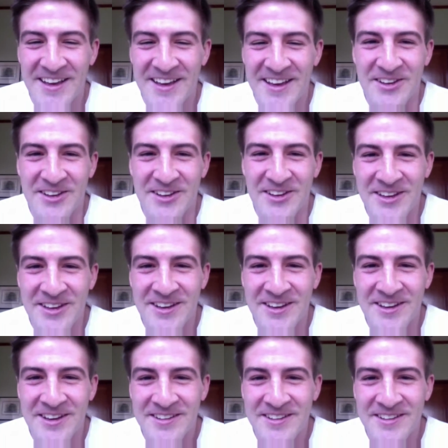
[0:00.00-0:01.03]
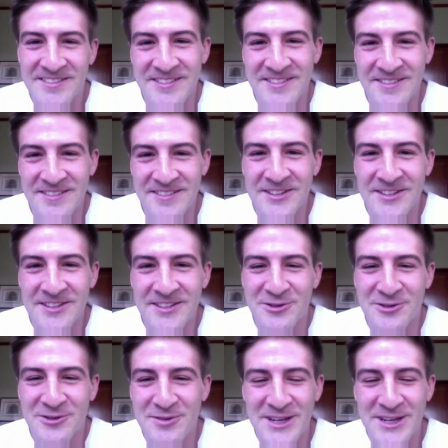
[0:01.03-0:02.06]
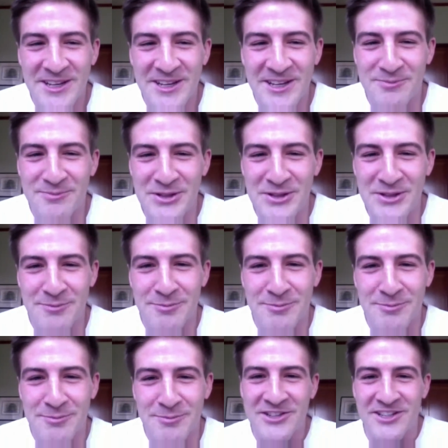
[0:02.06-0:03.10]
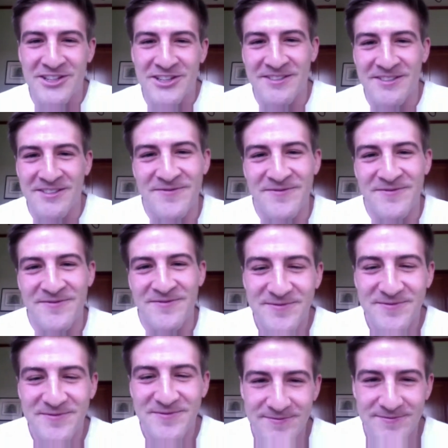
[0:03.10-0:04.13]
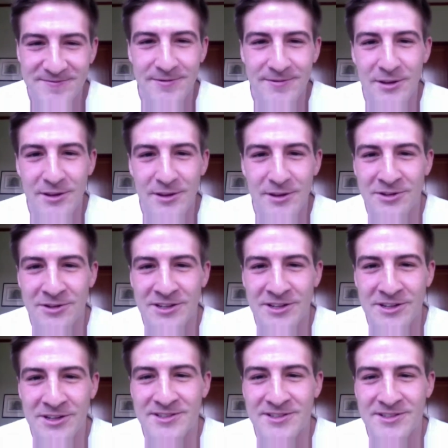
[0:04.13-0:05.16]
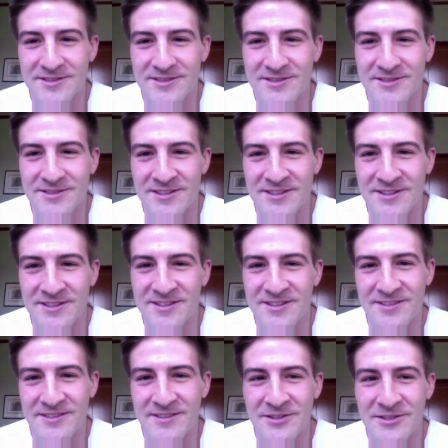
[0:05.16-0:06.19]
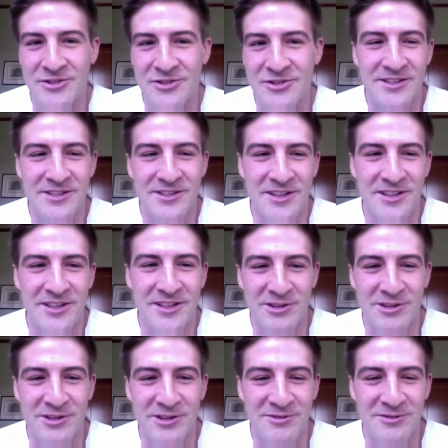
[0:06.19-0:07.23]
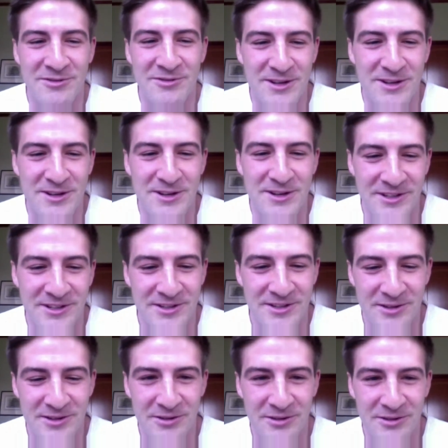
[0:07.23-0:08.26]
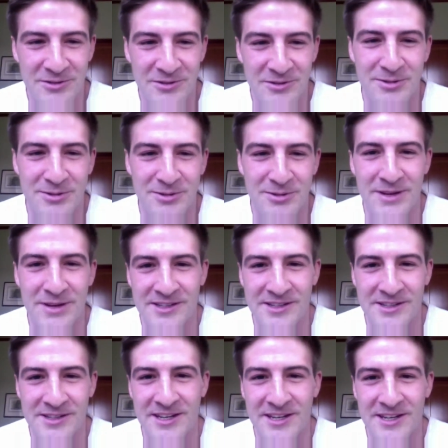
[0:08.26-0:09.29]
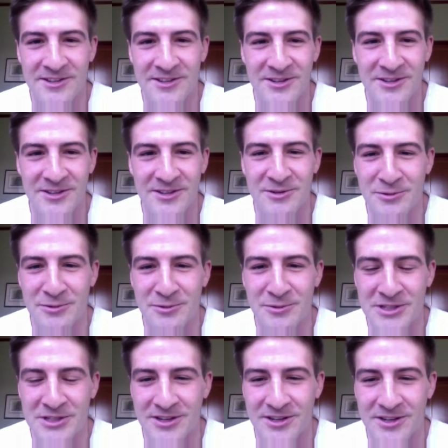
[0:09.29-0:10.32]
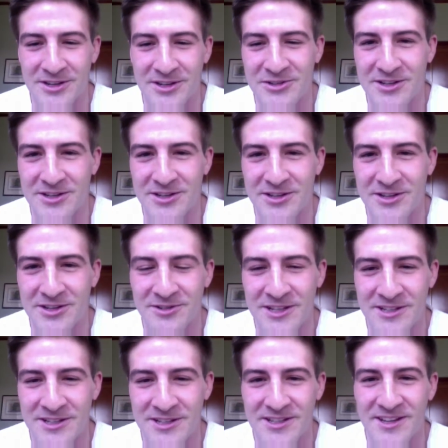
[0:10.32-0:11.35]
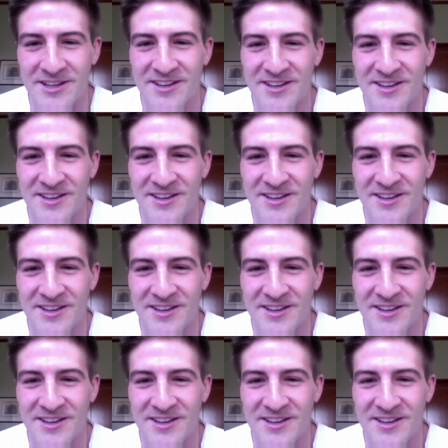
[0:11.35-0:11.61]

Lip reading: Well, along with my, you know, music passion, I've always tried to collaborate with my friend. We used to be in a band together, and when we went to college, we had no way to